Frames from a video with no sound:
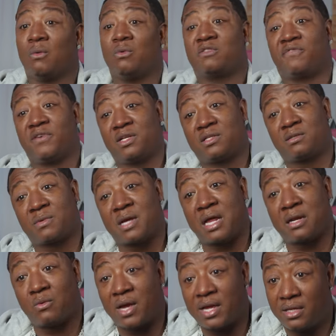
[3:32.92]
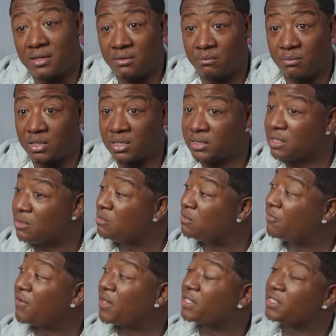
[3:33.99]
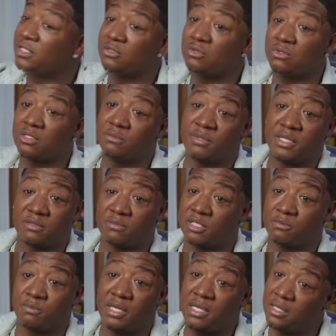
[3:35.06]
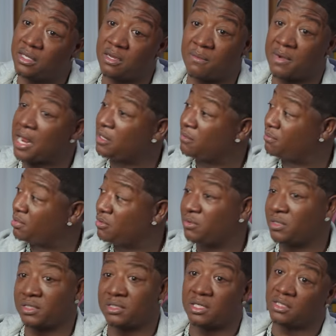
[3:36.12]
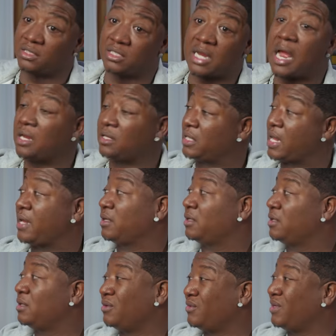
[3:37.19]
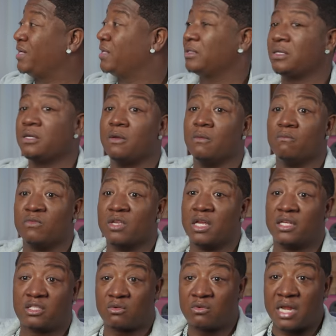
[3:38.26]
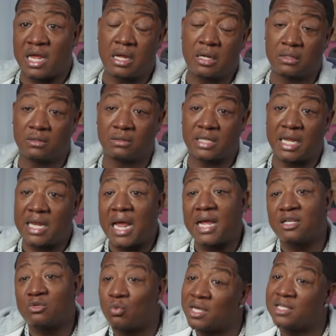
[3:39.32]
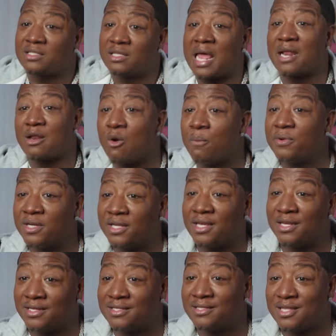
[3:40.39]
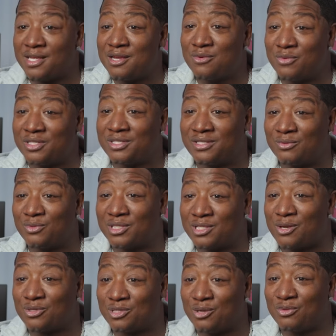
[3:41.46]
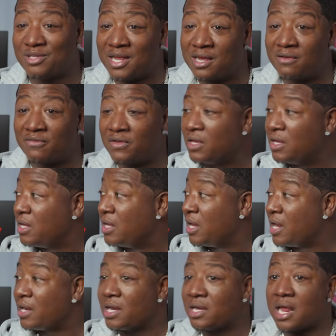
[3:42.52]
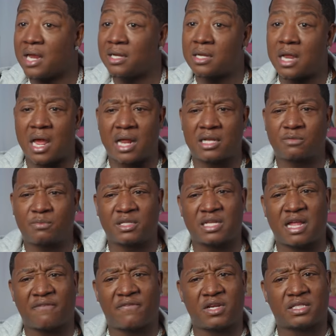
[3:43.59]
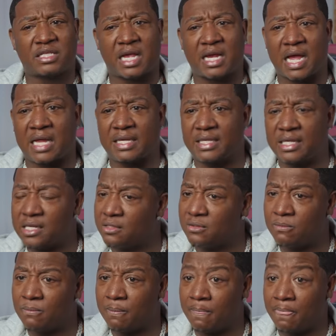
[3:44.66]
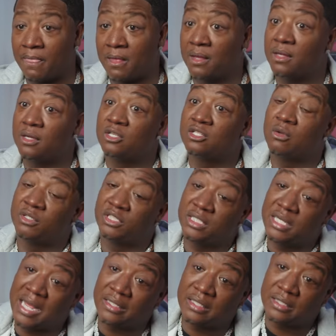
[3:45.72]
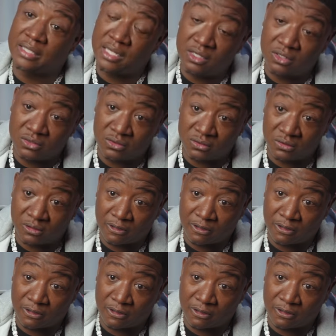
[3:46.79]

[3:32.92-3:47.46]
was feeling some kind of way because then who the fuck is this new little bitch Miss B coming out the blue with this nigga Joc? like what? So now they like it's one slide open to get this deal with with So So Def, and they like nah this bitch not finna take our deal. So when she got the deal,